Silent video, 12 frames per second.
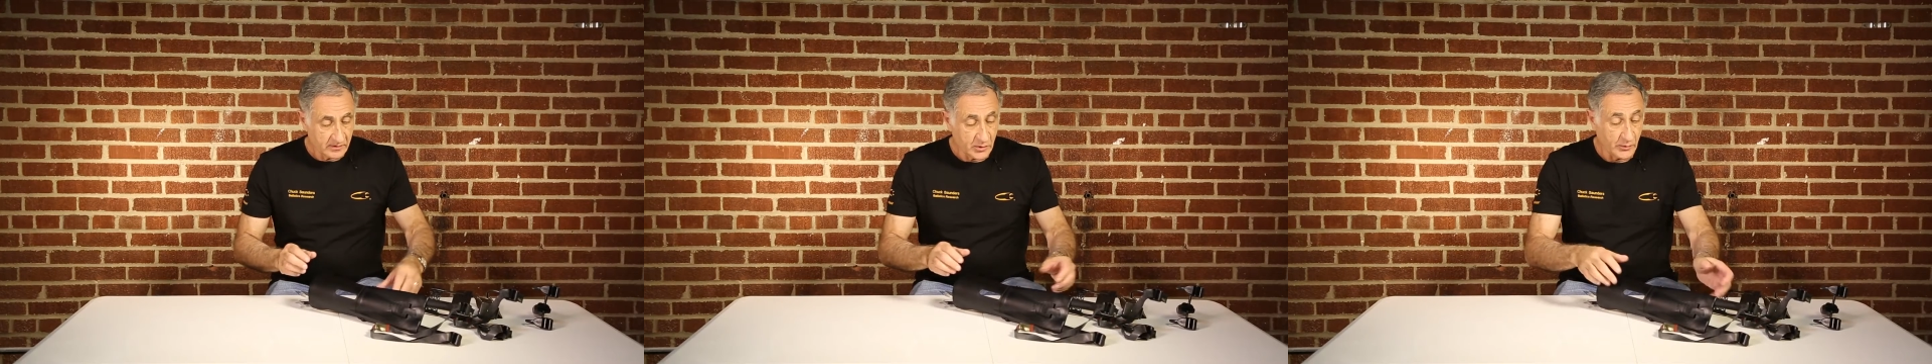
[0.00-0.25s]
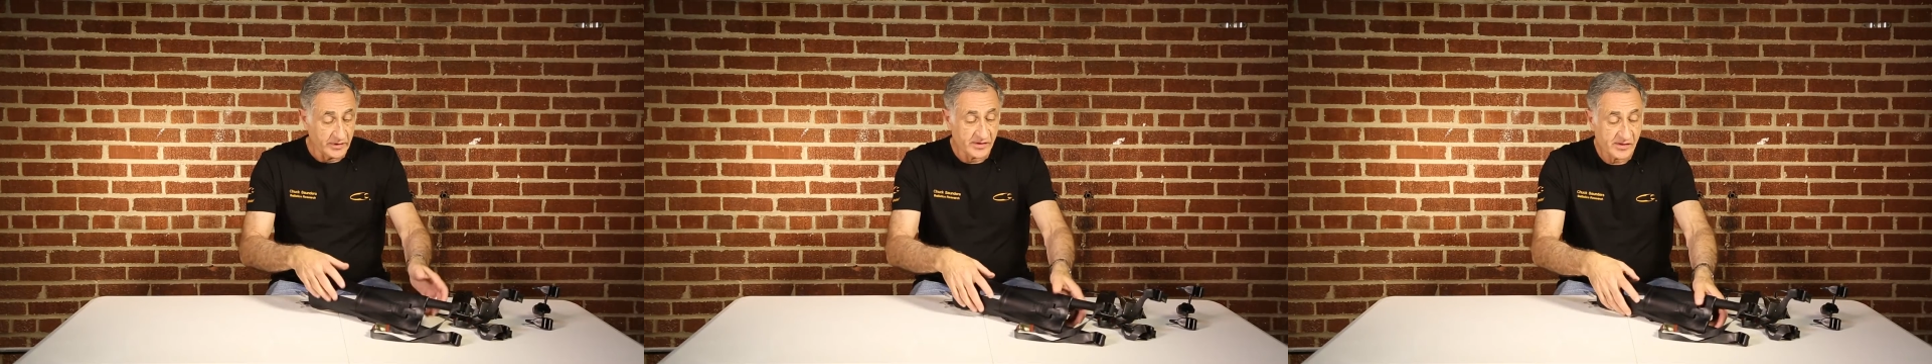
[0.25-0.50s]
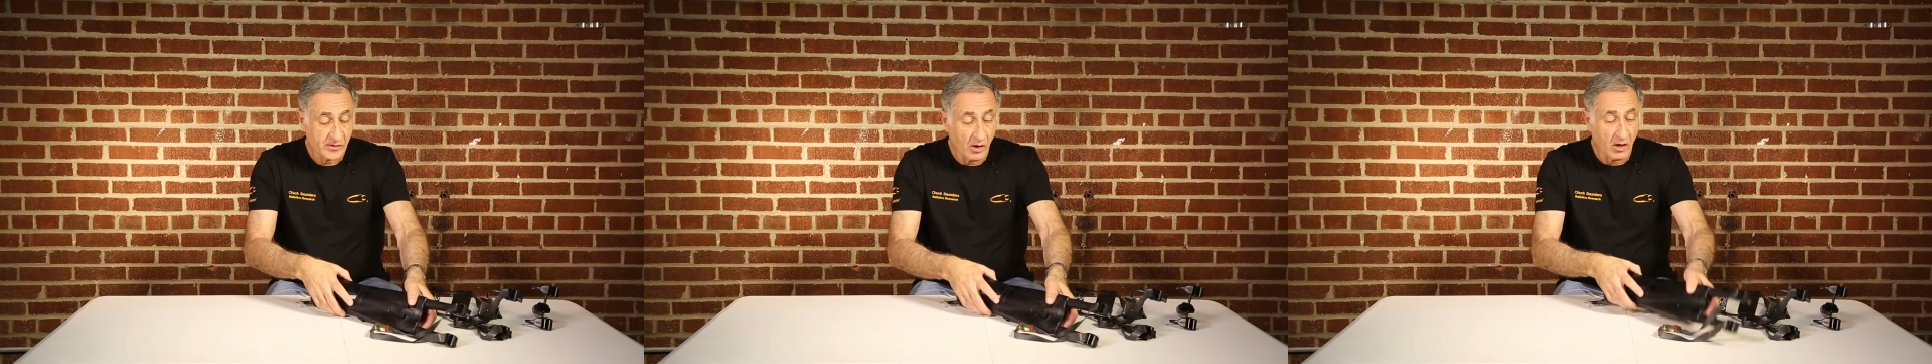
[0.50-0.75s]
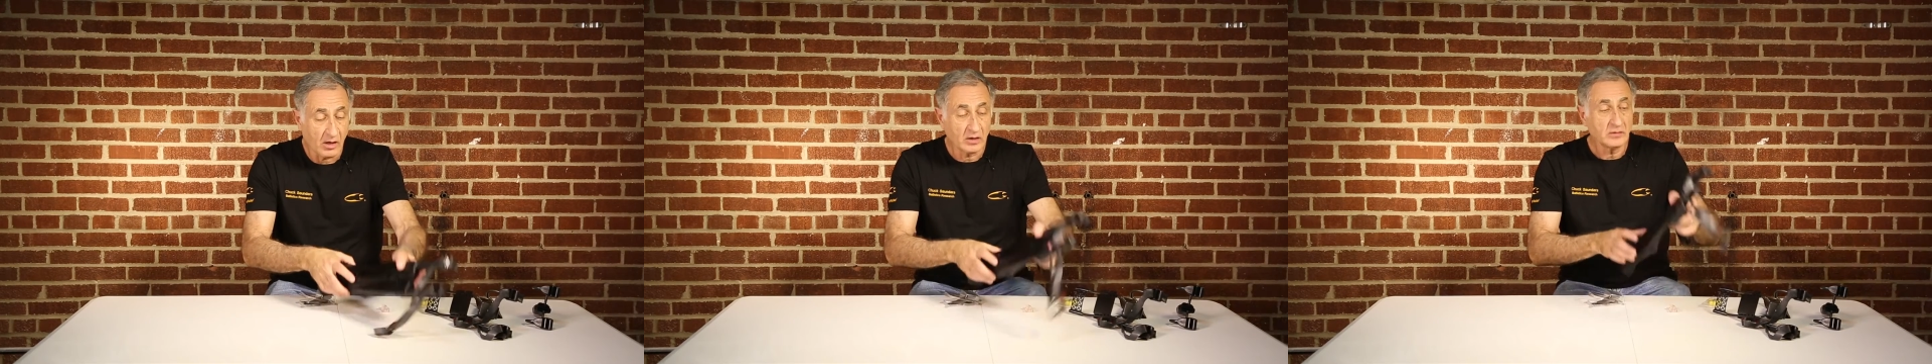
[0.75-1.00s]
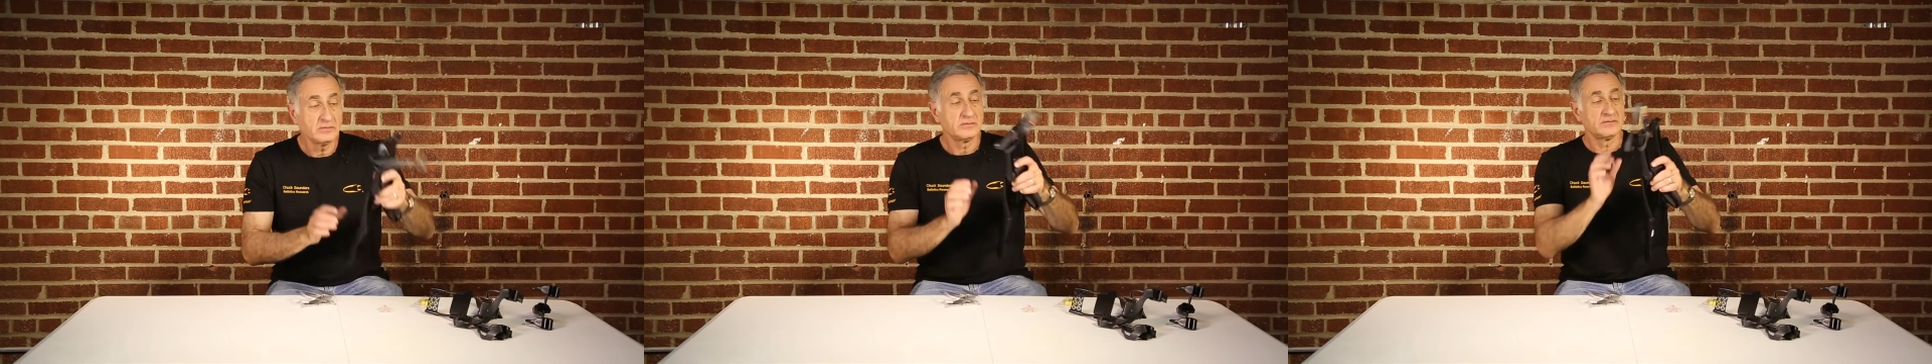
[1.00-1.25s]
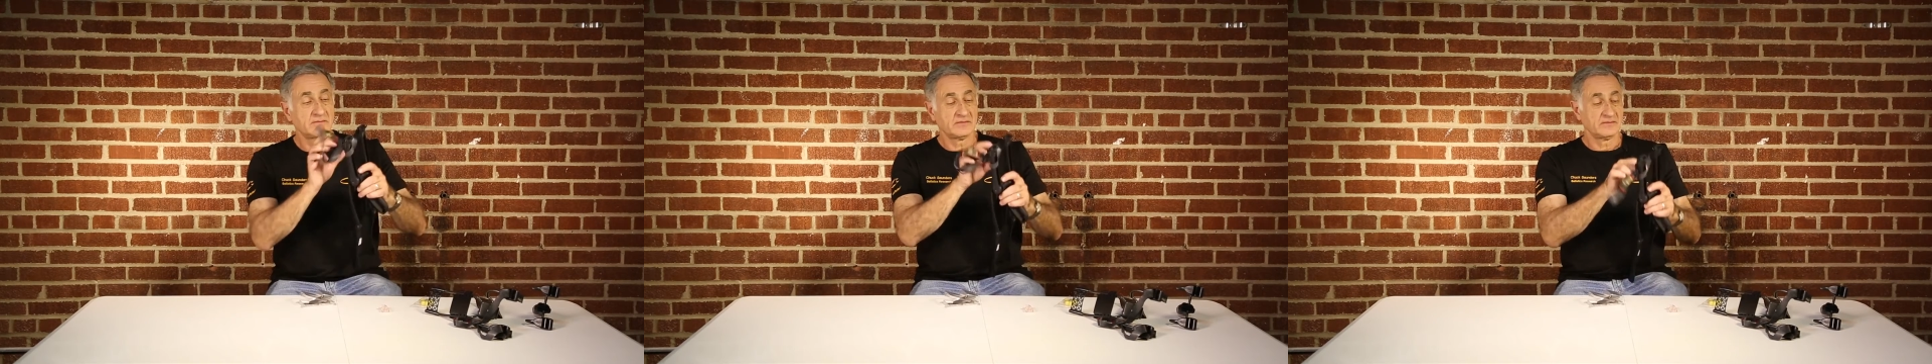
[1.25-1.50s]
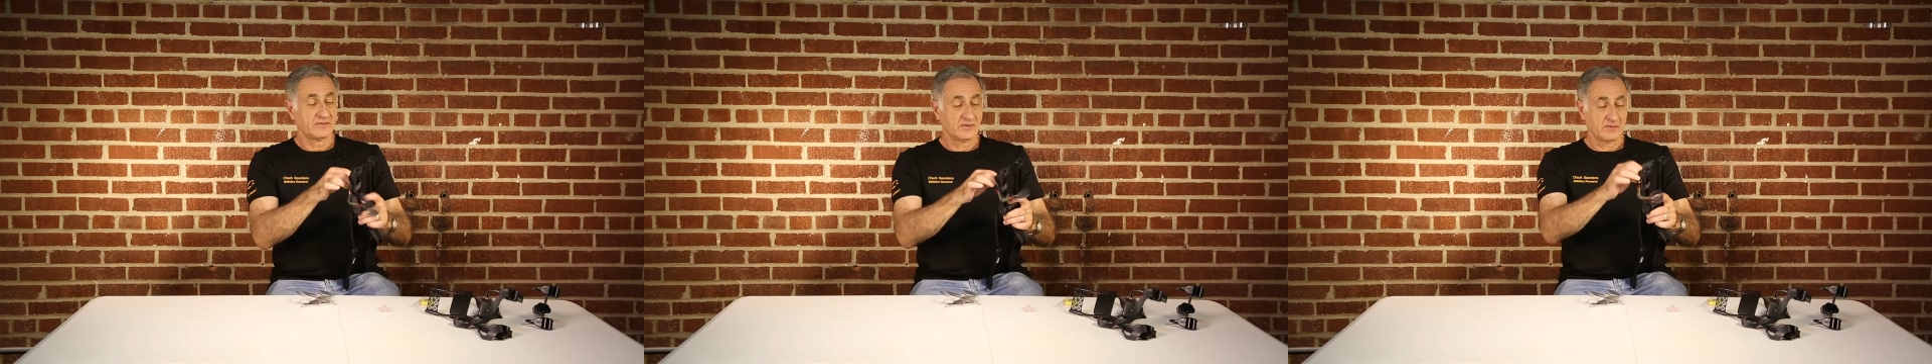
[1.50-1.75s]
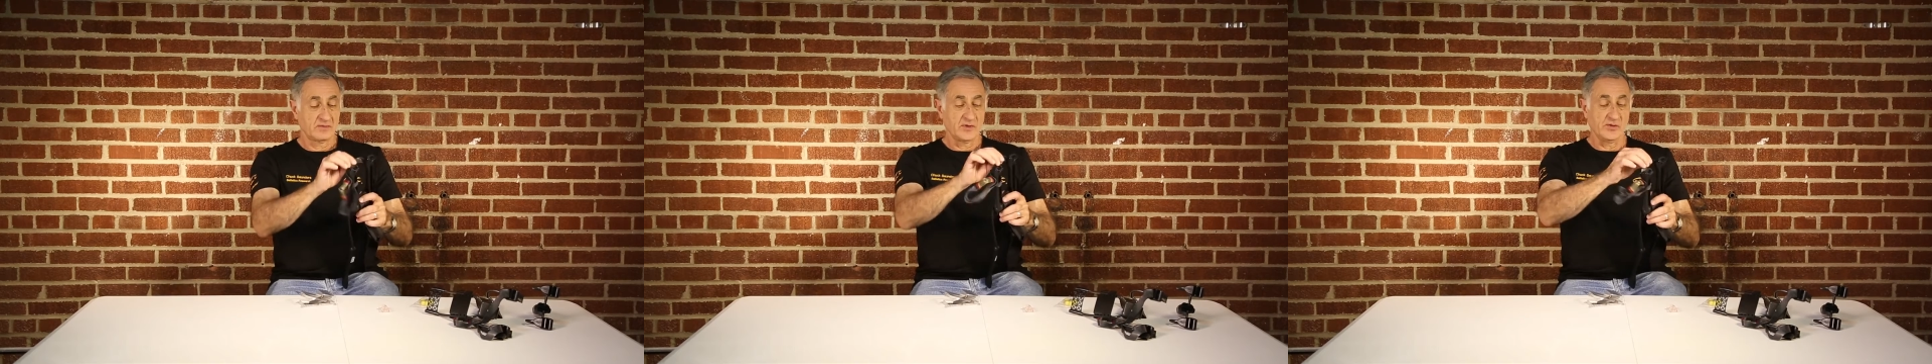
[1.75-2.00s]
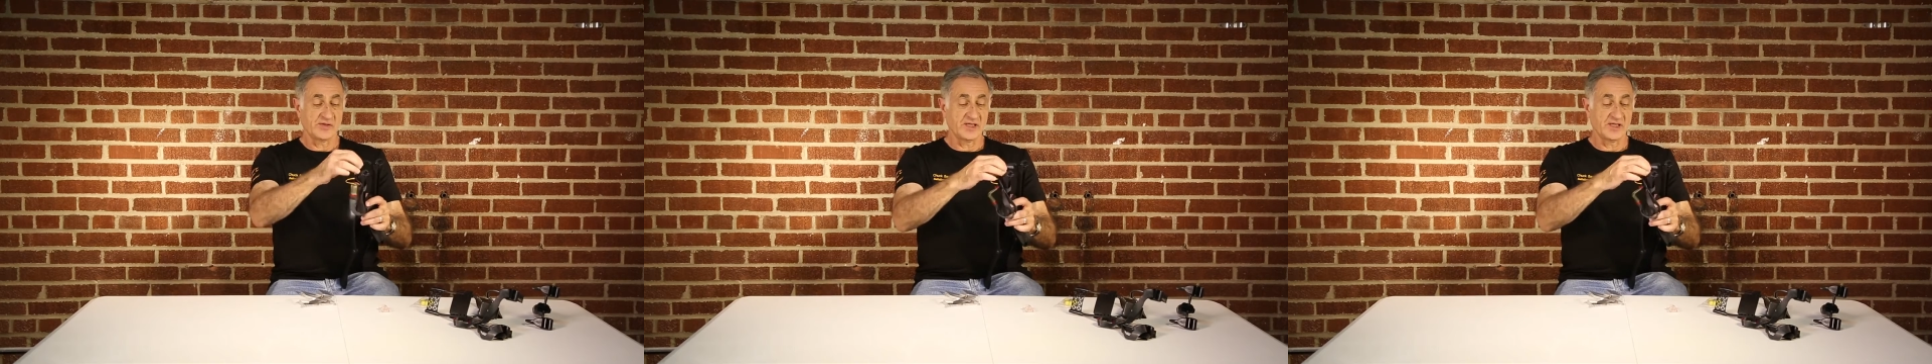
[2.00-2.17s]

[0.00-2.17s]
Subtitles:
To install, you